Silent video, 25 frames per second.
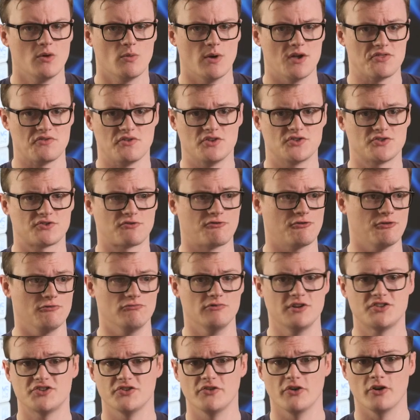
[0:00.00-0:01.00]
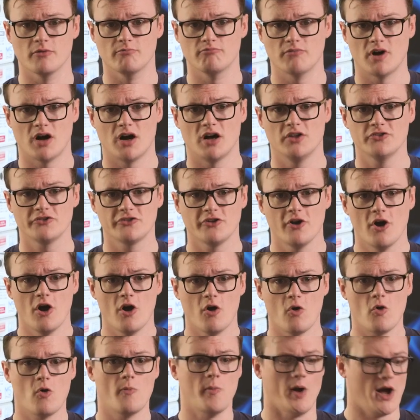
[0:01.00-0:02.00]
whether it's through written commands
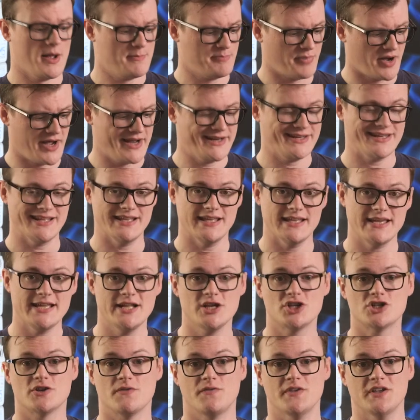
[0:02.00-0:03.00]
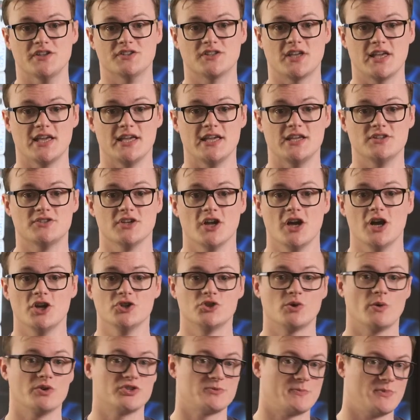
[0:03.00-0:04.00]
or by binding each of these keys
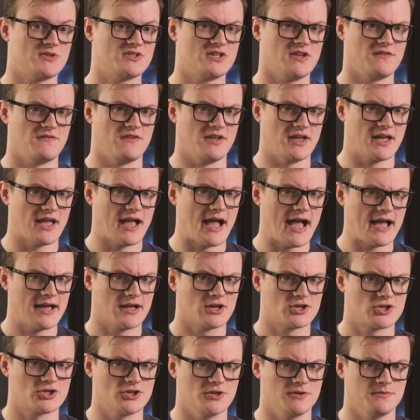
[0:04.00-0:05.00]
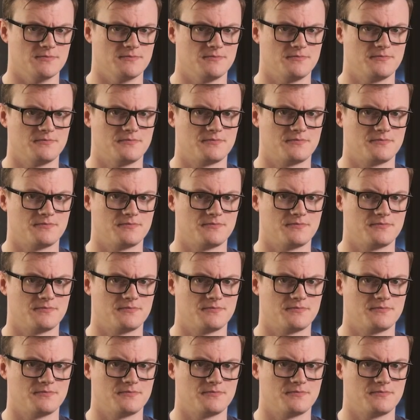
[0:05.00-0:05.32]
to a specific action.